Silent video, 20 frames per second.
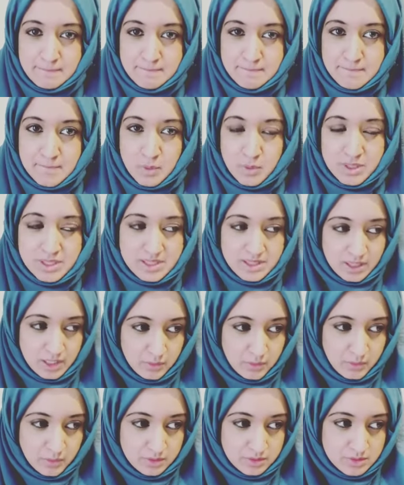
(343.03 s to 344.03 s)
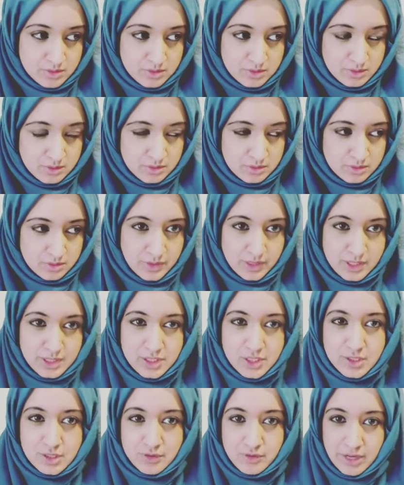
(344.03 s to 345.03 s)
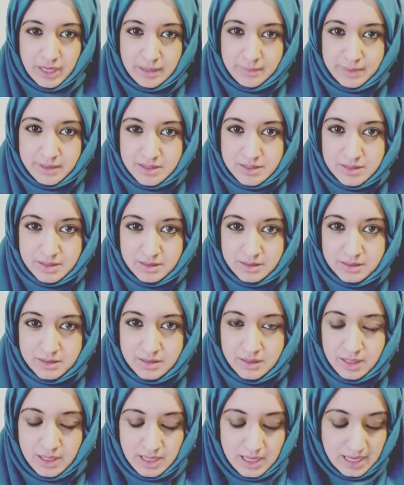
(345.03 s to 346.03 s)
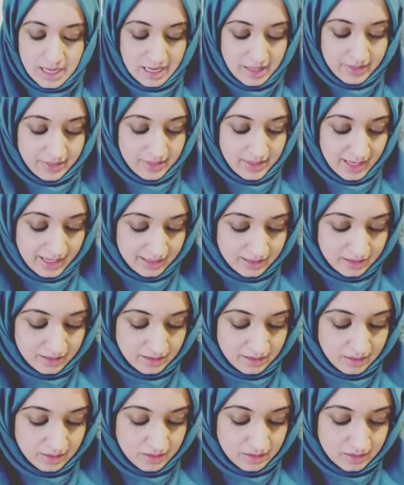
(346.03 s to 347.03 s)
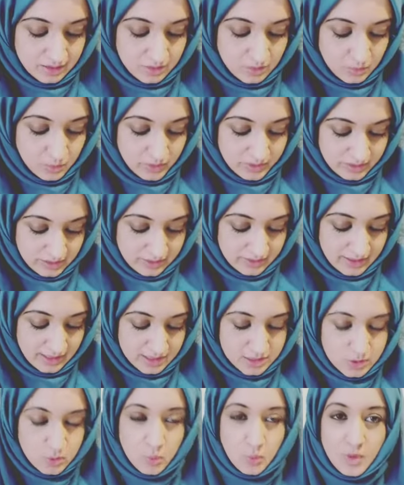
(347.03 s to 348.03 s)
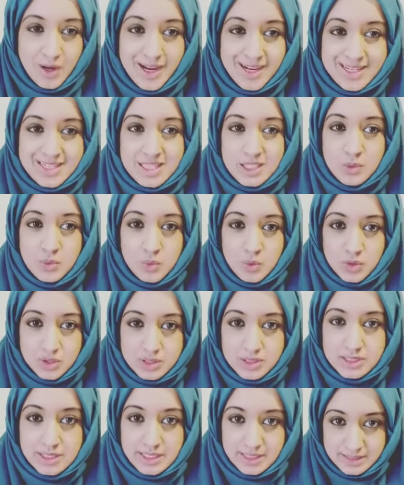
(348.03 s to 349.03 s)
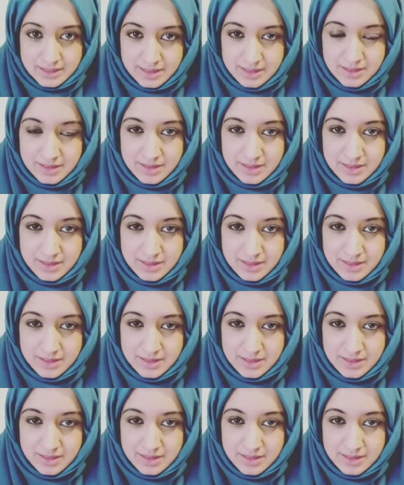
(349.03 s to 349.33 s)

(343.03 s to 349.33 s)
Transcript: What is it you want? Right? Describe it. And then within that, why do you want it?